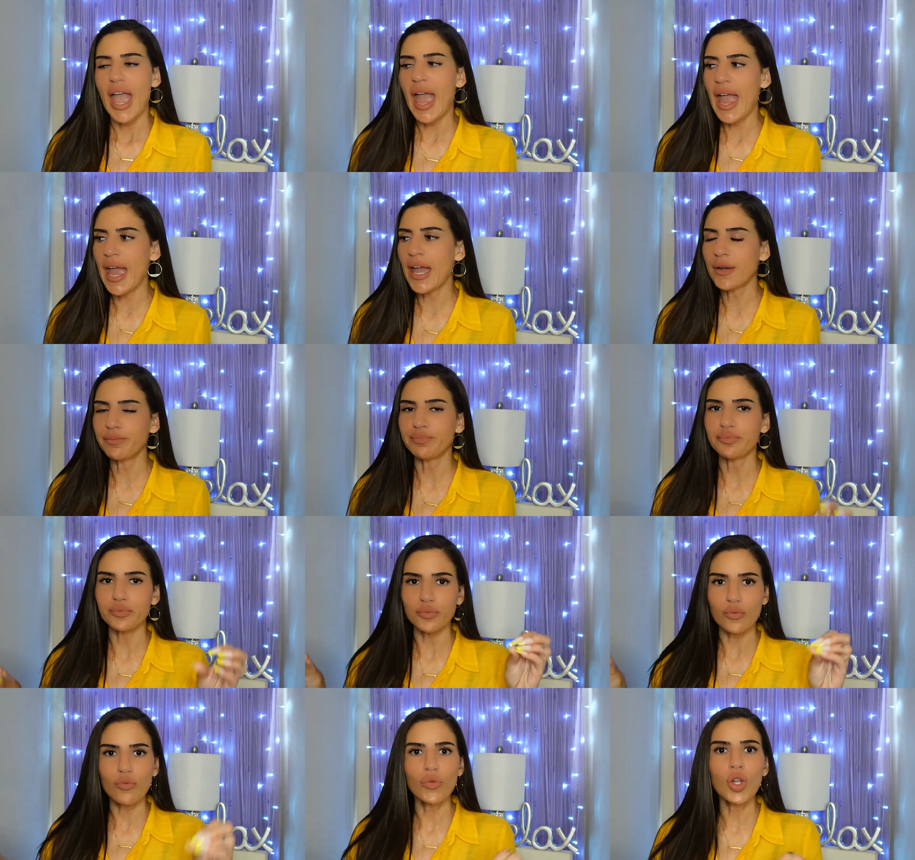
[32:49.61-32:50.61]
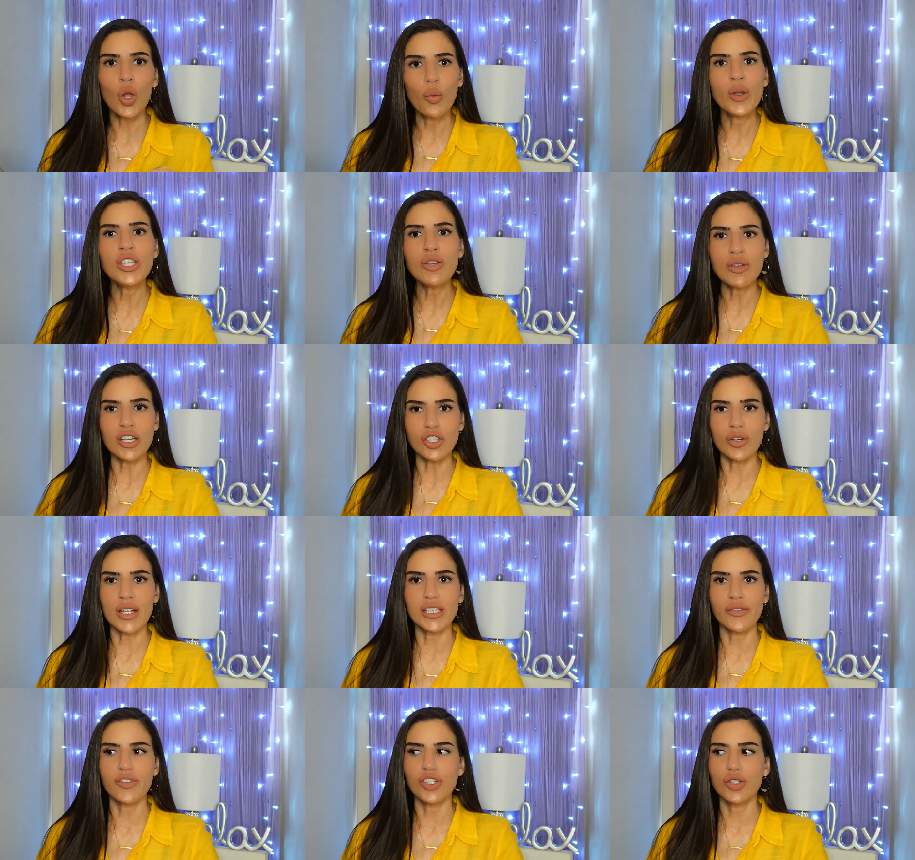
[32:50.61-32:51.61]
And when you get
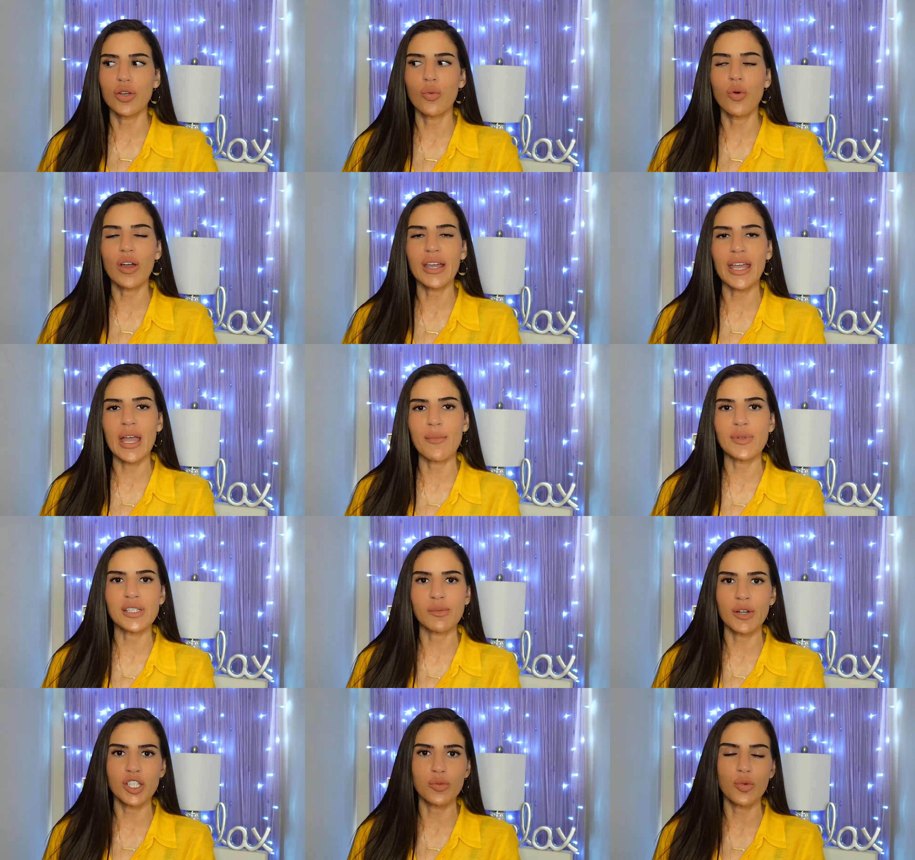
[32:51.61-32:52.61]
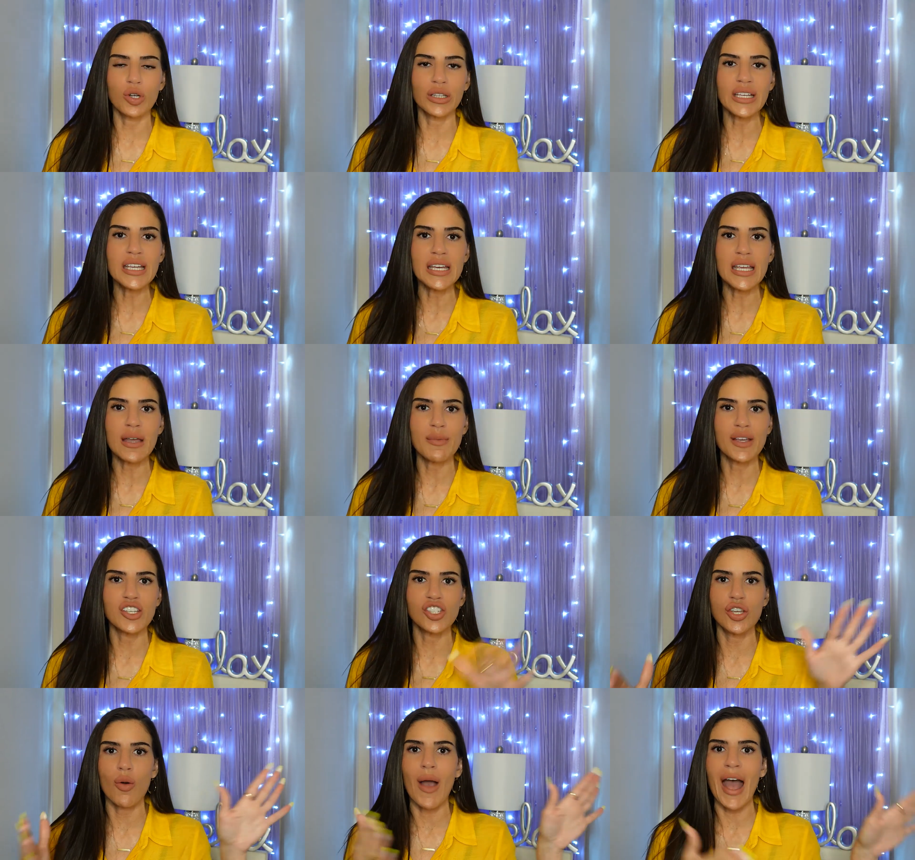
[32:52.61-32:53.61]
transferred to a work camp, it's much more lenient
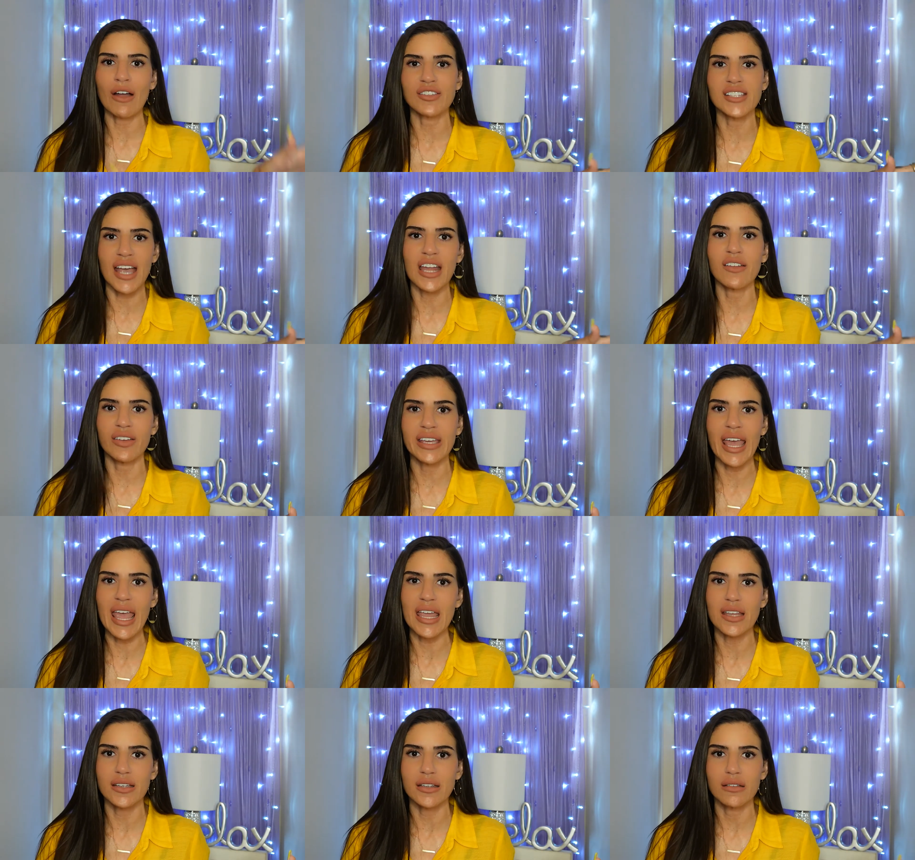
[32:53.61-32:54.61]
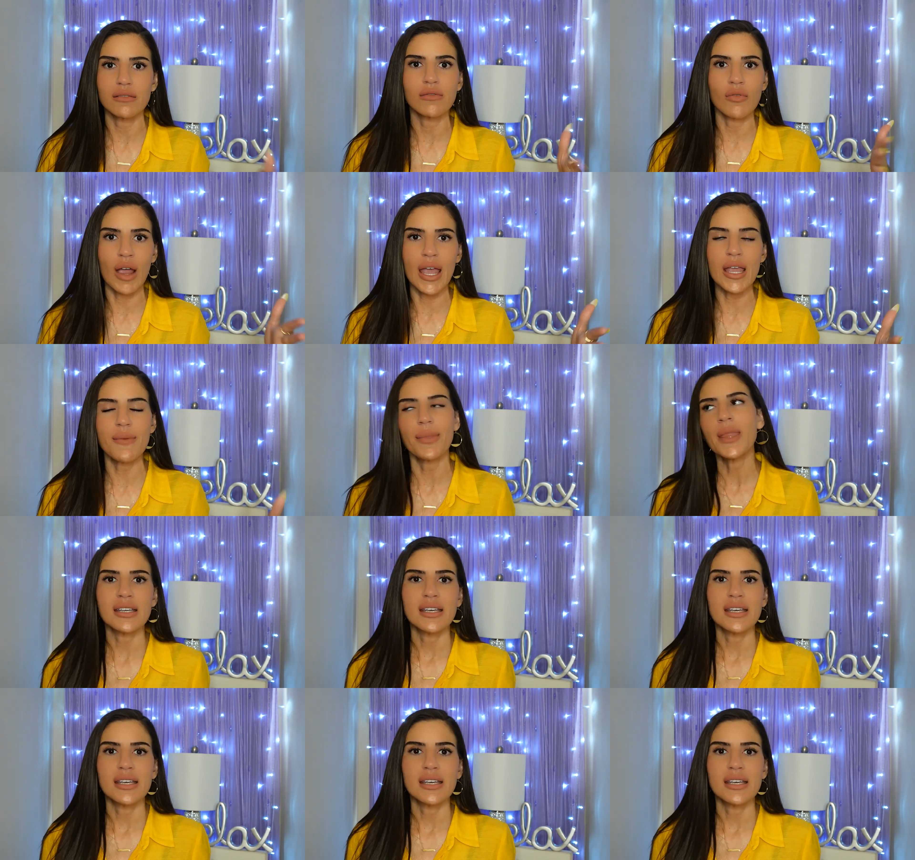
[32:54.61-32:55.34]
because you go outside of a gate right?